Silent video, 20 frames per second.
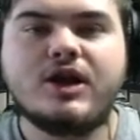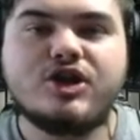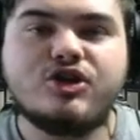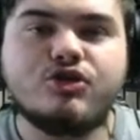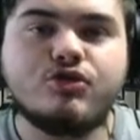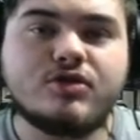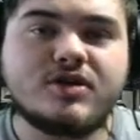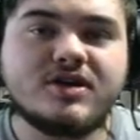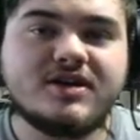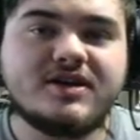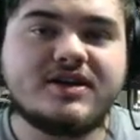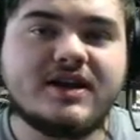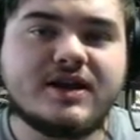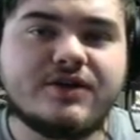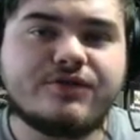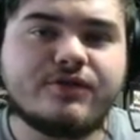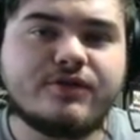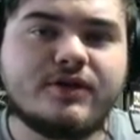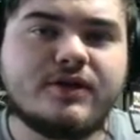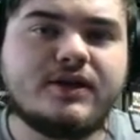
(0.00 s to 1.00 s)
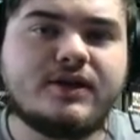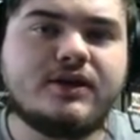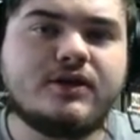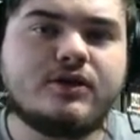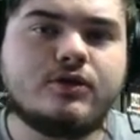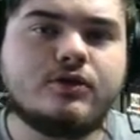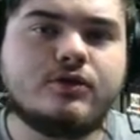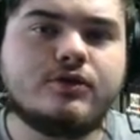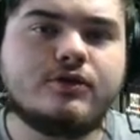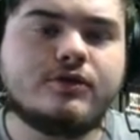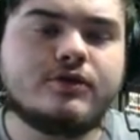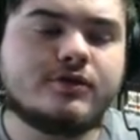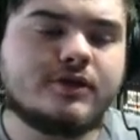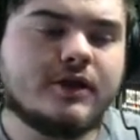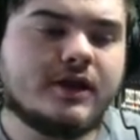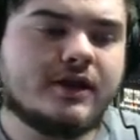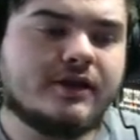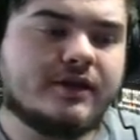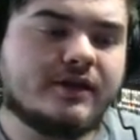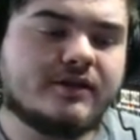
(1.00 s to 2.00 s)
you can definitely use
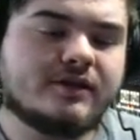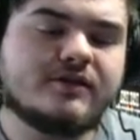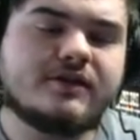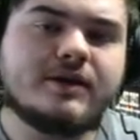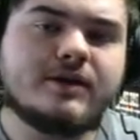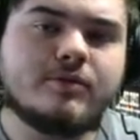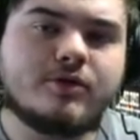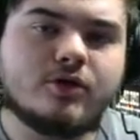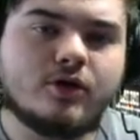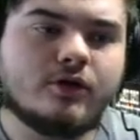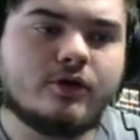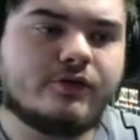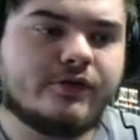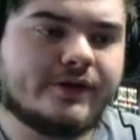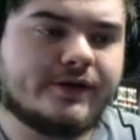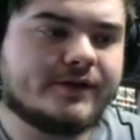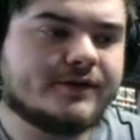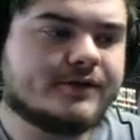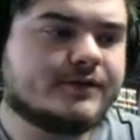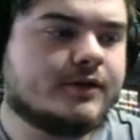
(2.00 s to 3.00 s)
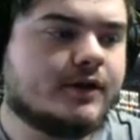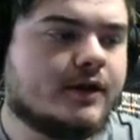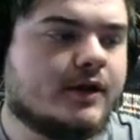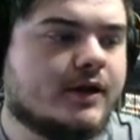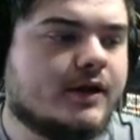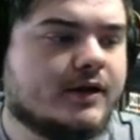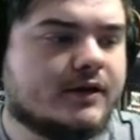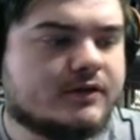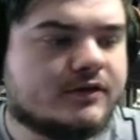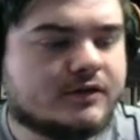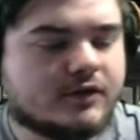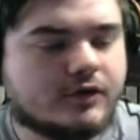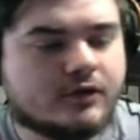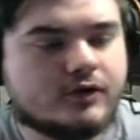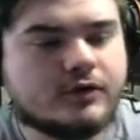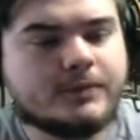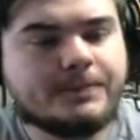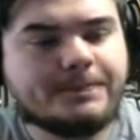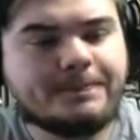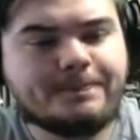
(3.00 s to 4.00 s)
this team on offense. So,